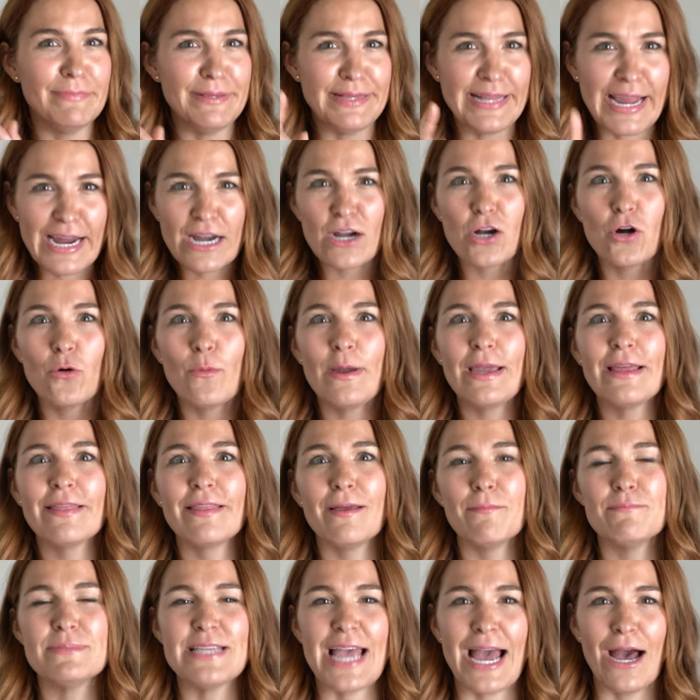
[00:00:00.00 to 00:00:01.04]
Narrowing
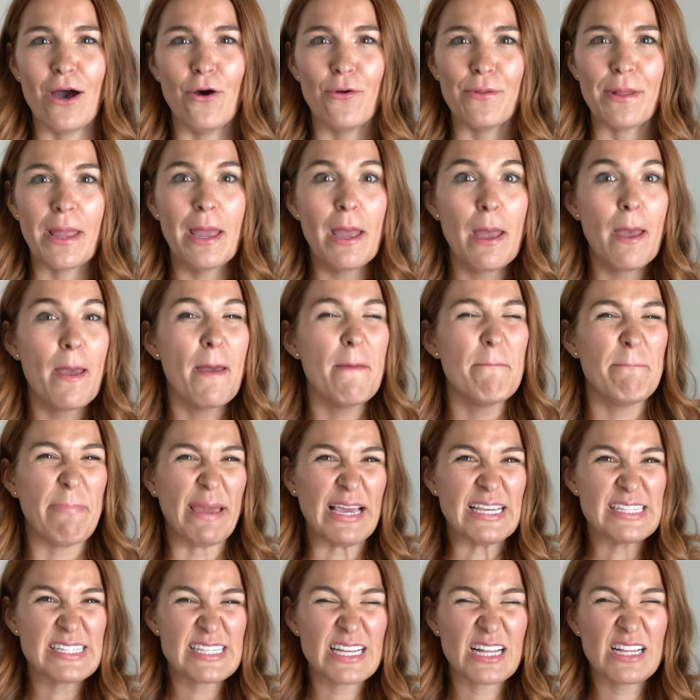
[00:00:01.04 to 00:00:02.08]
them down.
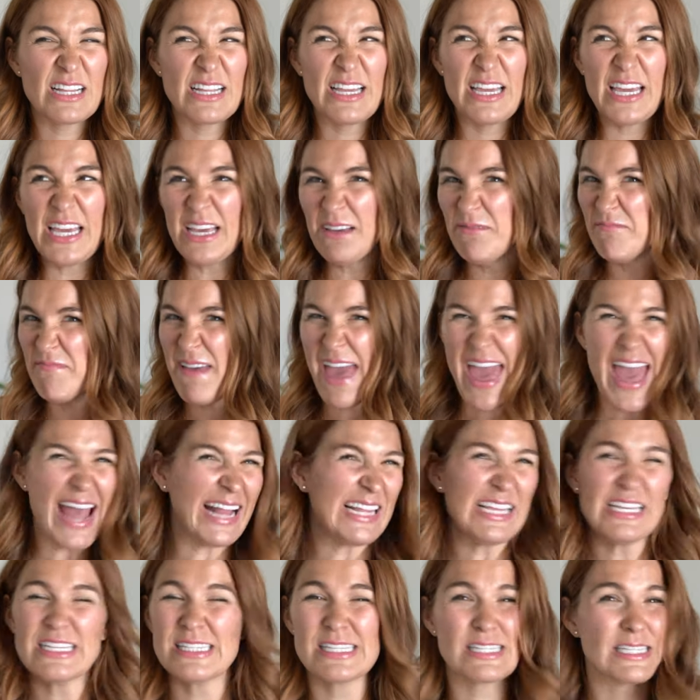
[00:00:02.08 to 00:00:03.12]
Basically,
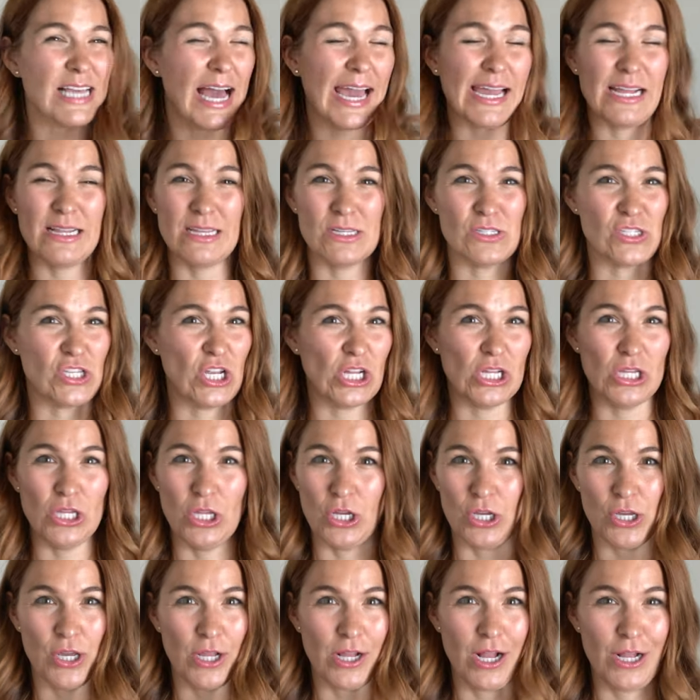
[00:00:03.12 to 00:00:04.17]
any style is gonna
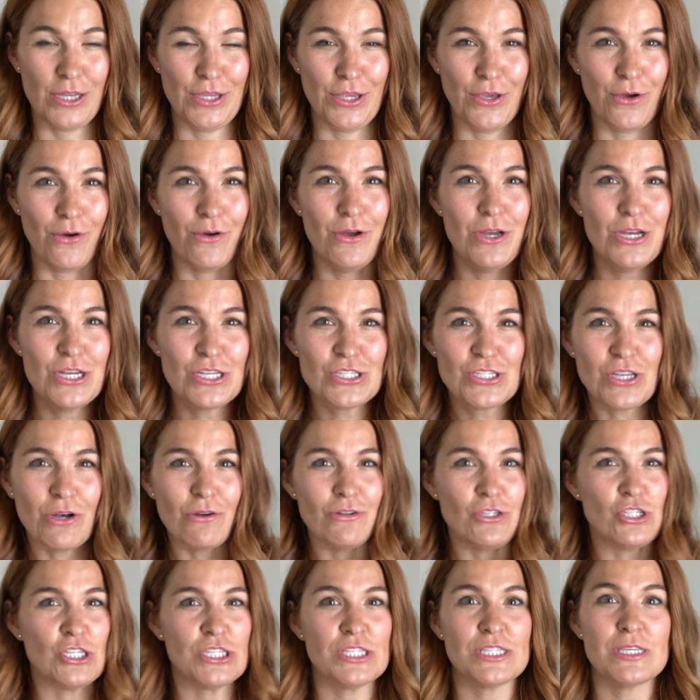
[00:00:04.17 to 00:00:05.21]
look good on you. So
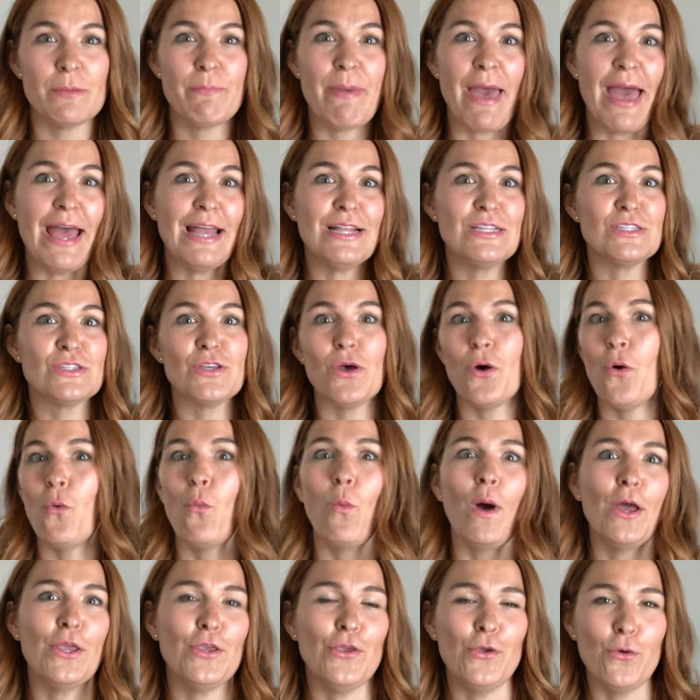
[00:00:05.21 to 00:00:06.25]
it just depends
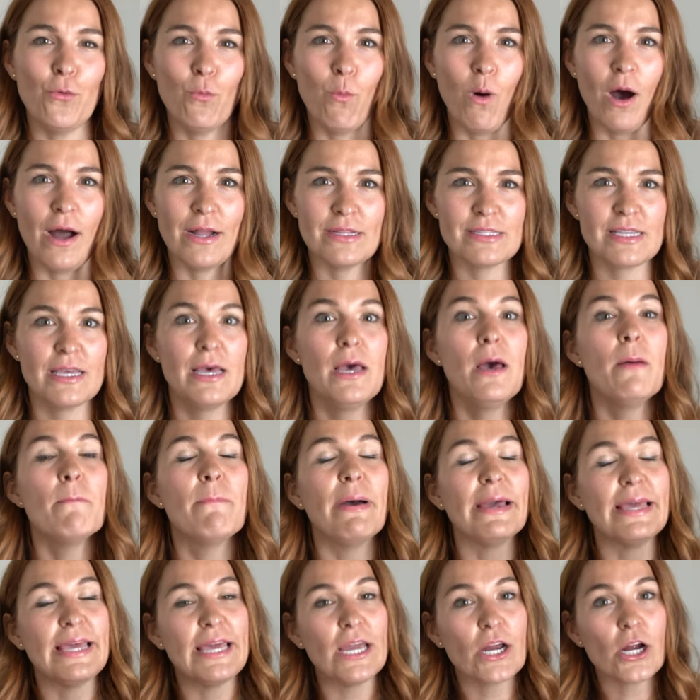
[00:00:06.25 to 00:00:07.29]
what you want.
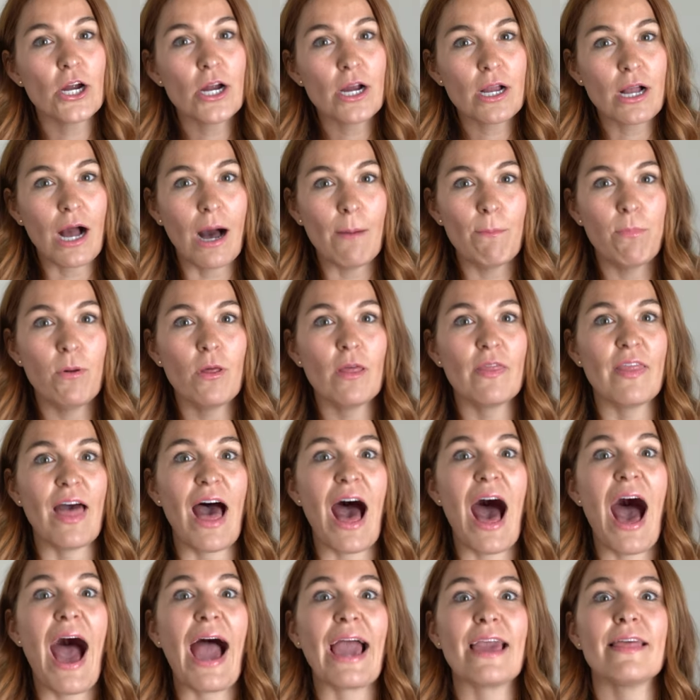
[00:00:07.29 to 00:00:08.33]
But here are a couple
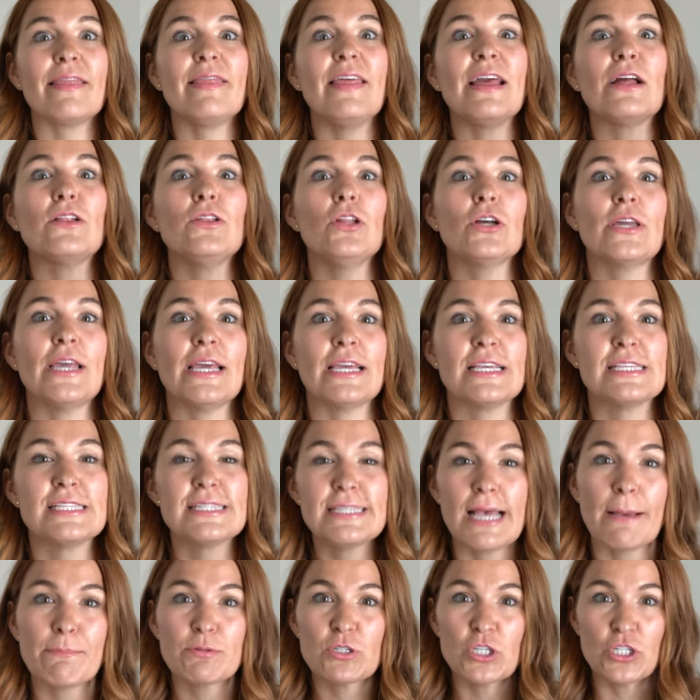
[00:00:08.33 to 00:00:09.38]
that I think look
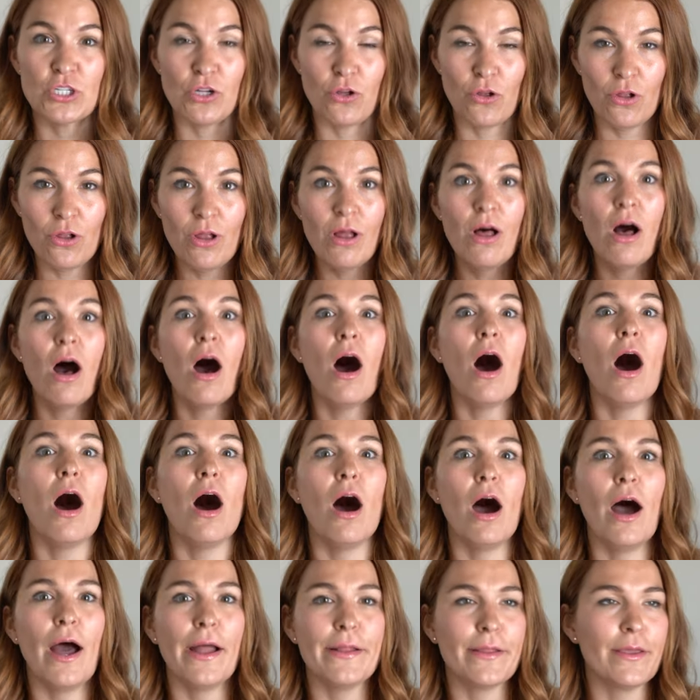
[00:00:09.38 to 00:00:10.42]
exceptional
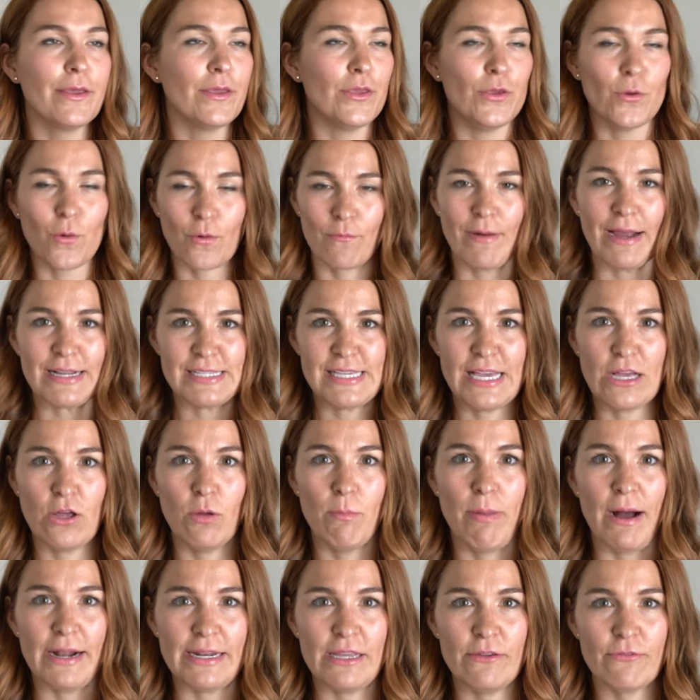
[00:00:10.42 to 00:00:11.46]
on your rectangle
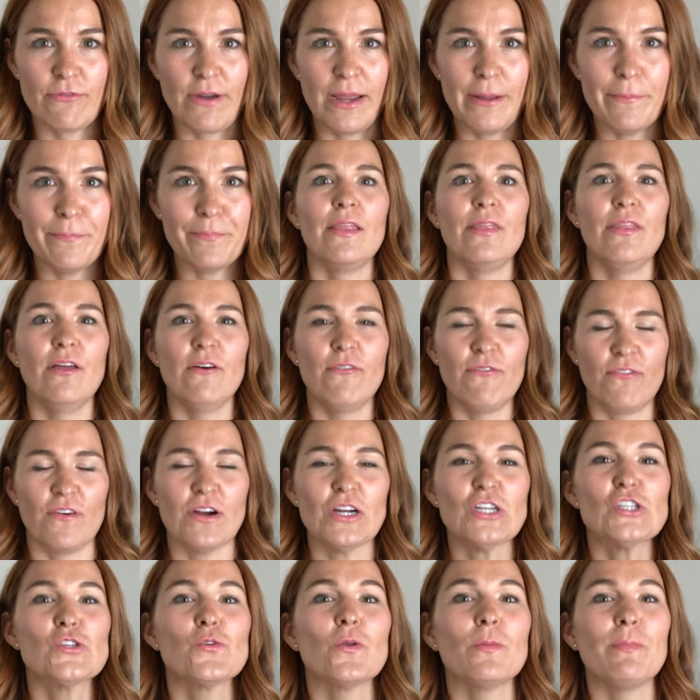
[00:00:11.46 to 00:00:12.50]
body frame. The
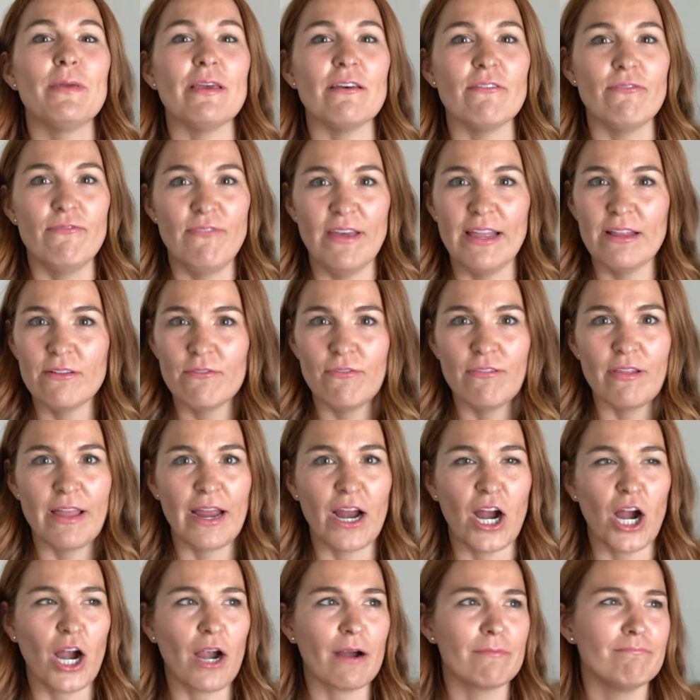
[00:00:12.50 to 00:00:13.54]
first would be a fit and
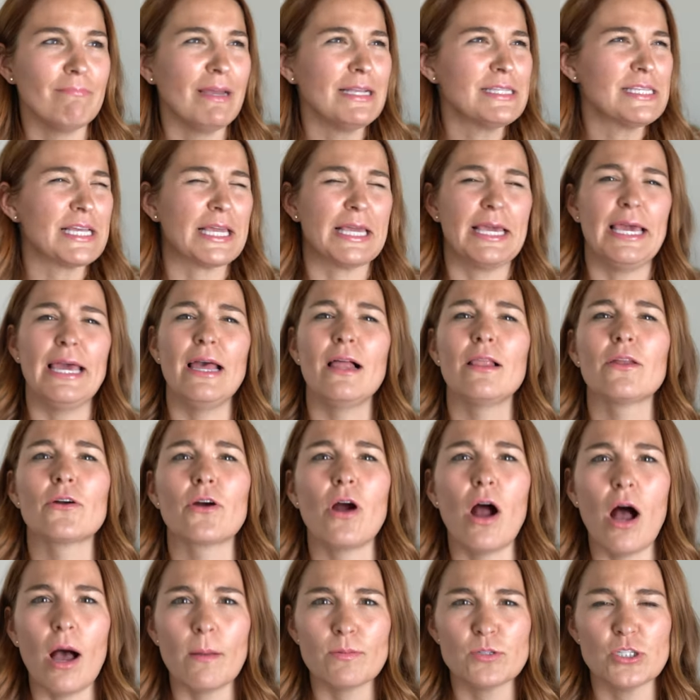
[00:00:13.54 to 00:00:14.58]
flare. It's a killer
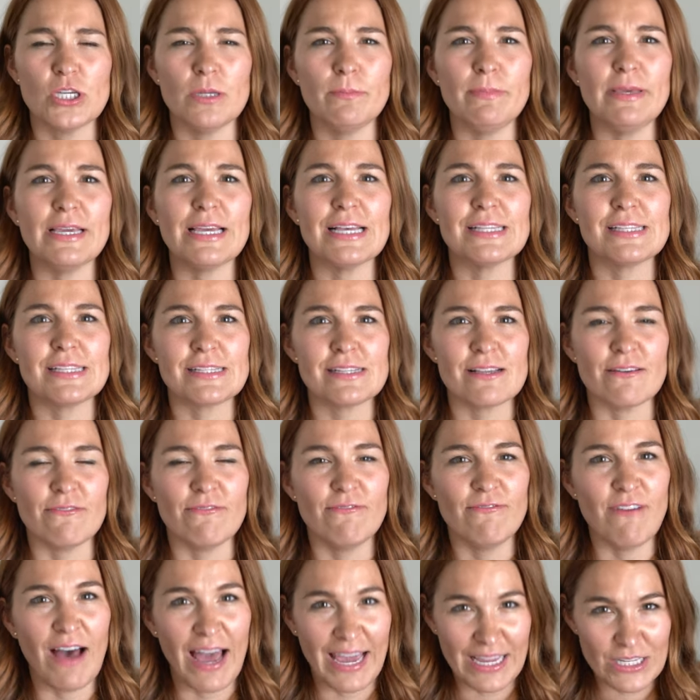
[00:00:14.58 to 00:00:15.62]
option because it
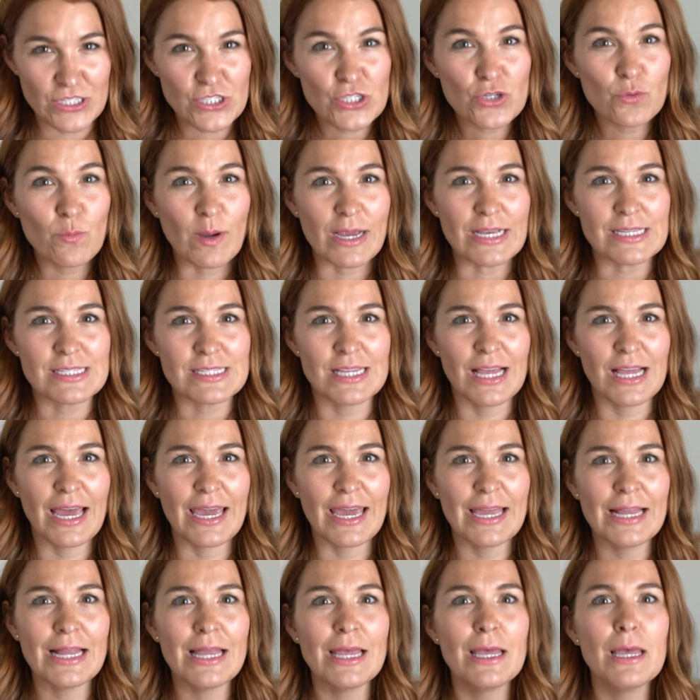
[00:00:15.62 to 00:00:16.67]
defines your
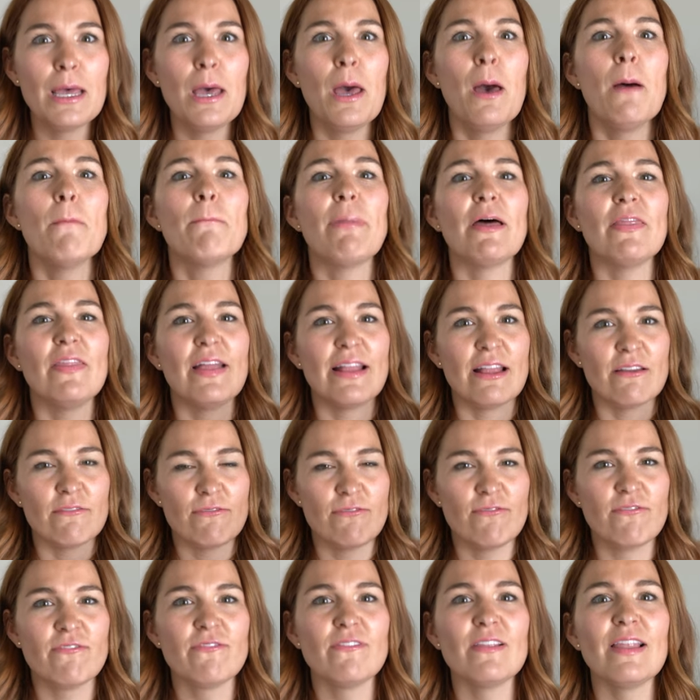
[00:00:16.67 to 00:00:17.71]
waistline, but then it
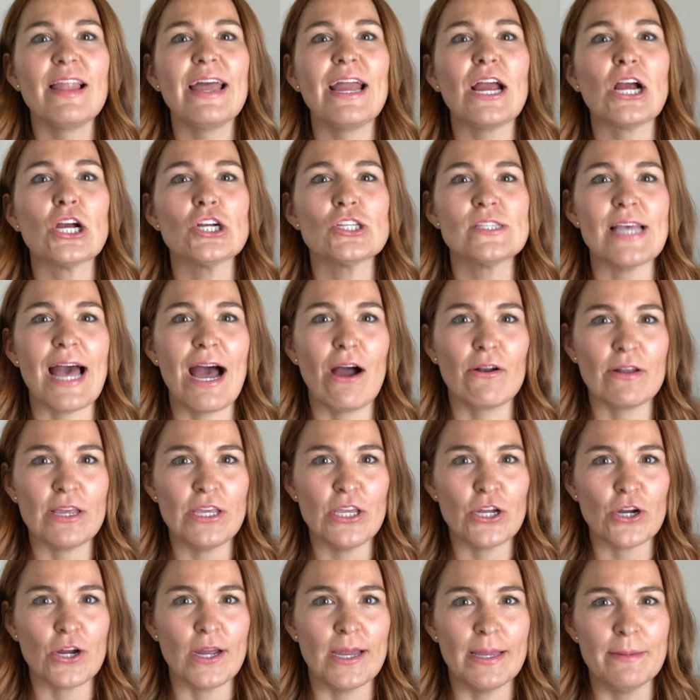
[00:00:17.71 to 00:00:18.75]
flares out at
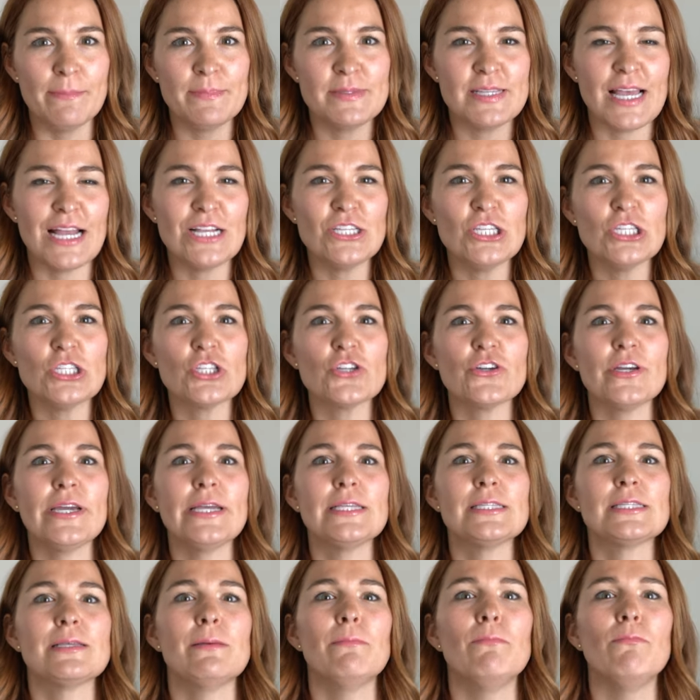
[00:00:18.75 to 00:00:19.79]
your hips and just
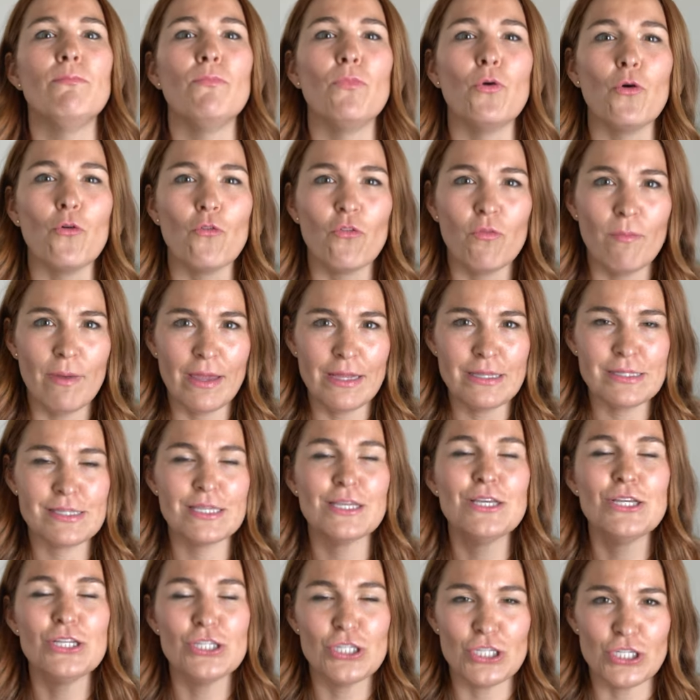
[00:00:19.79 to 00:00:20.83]
creates some
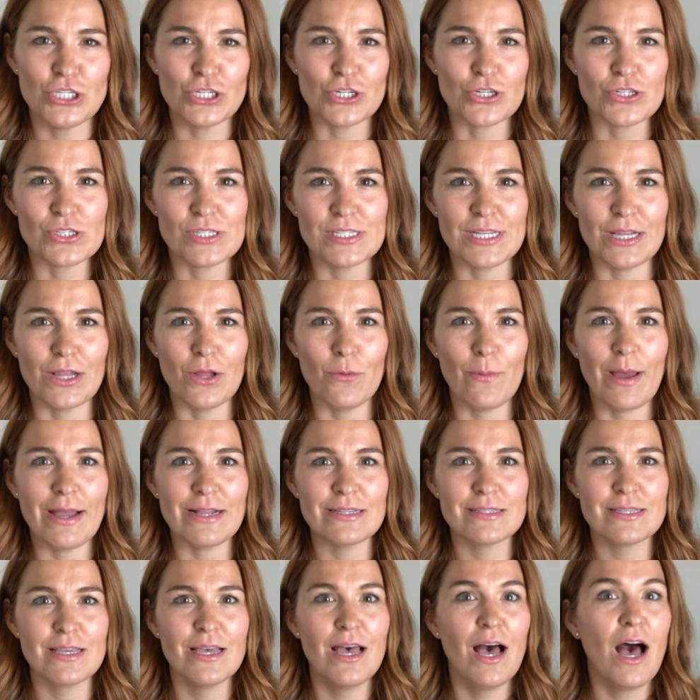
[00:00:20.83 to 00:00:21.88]
movement to your
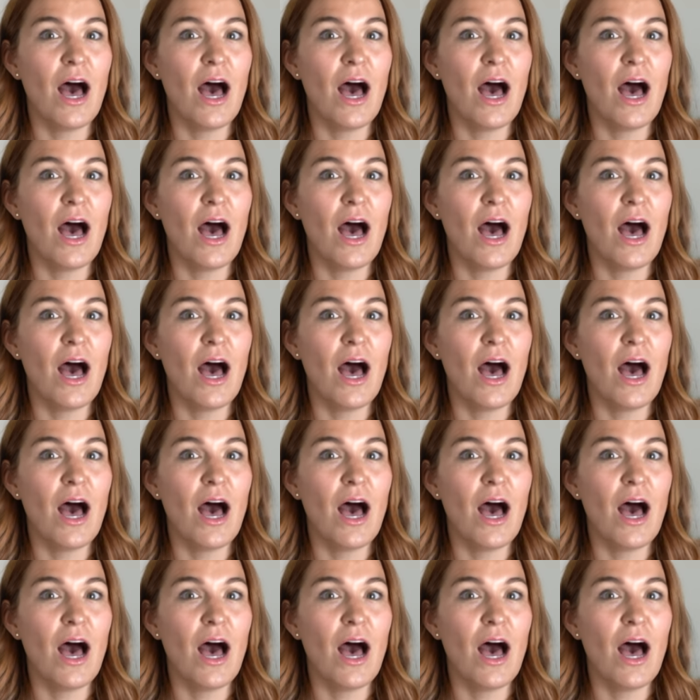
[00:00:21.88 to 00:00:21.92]
silhouette.